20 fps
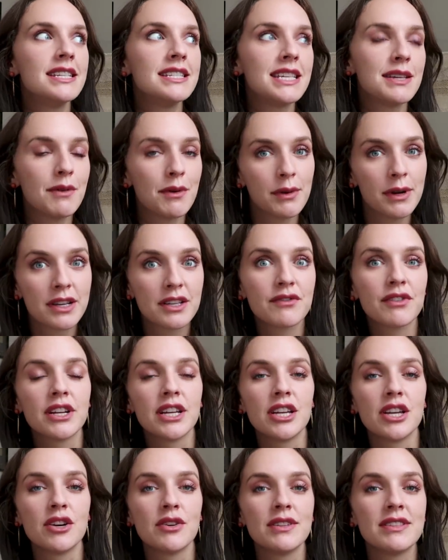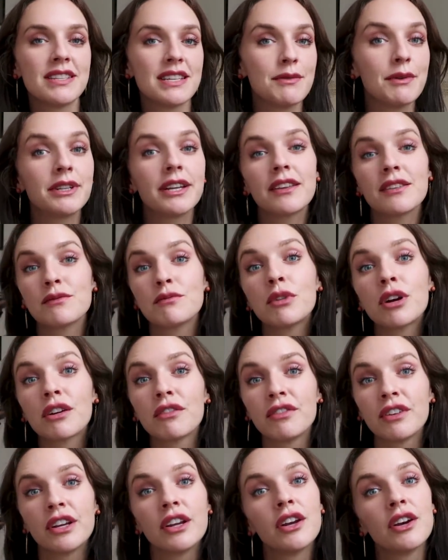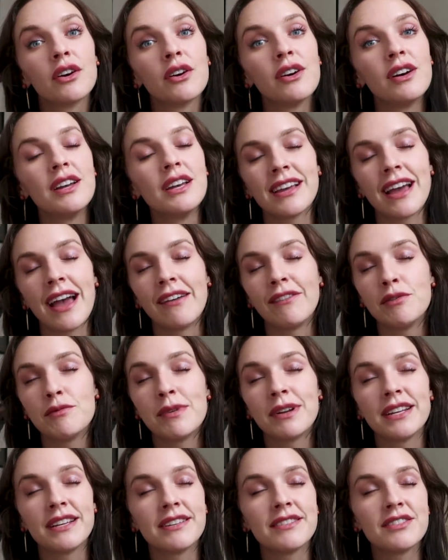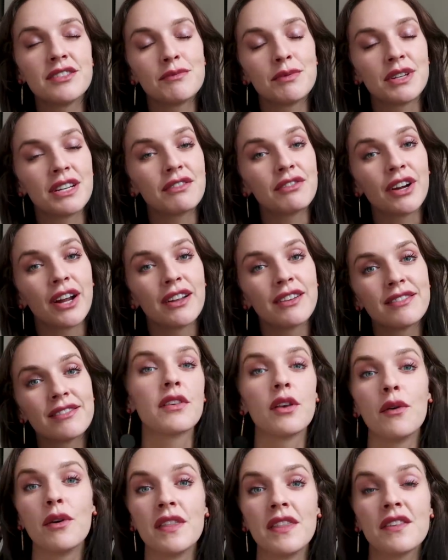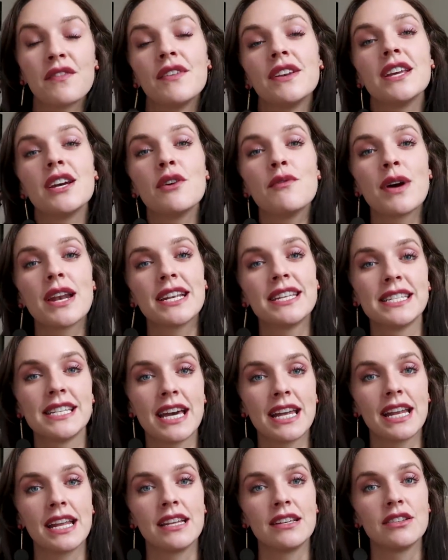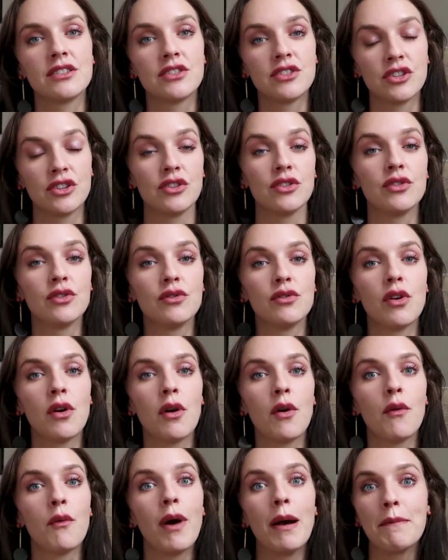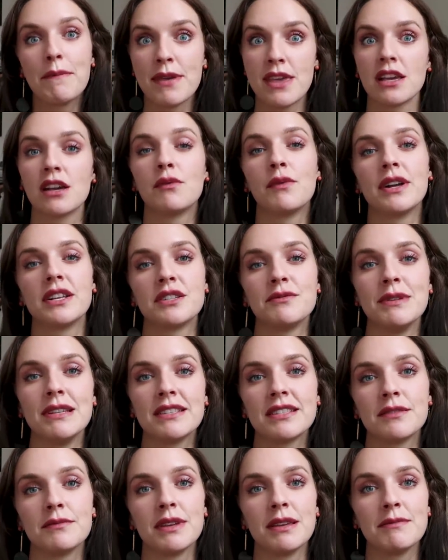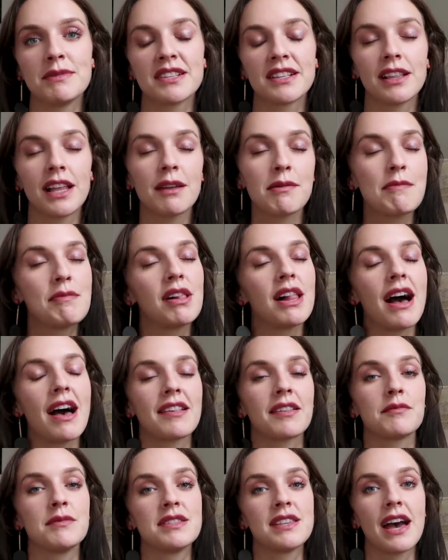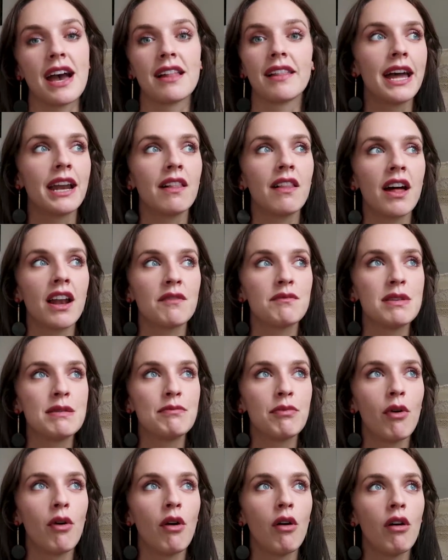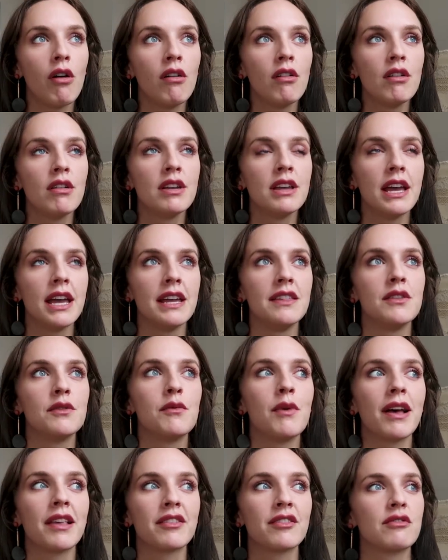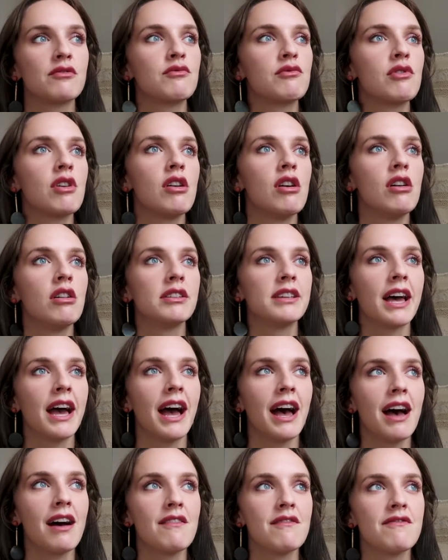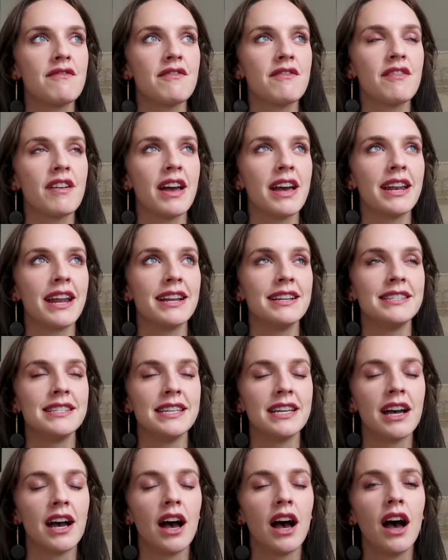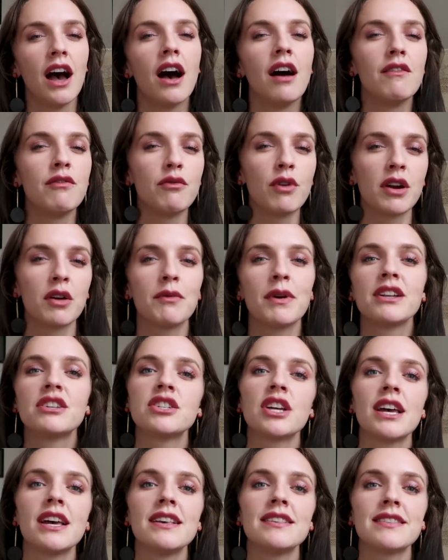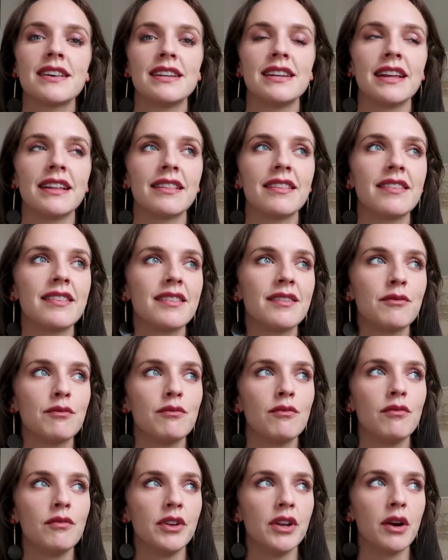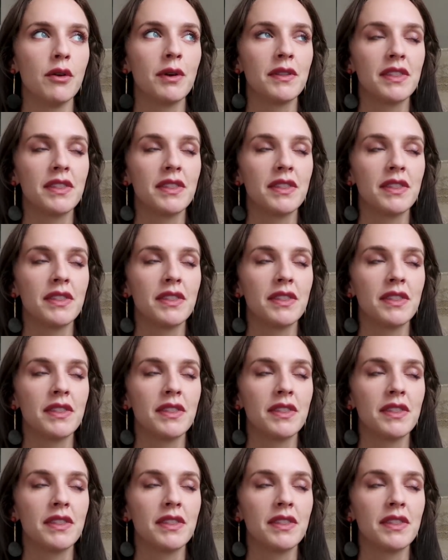see what works for you and see what doesn't work for you. Everybody is super different. So in this video, I wanted to get into what being a witch means to me, because a lot of people ask me that, and a lot of people in the Western world have an idea of what a witch is, and it's, you know,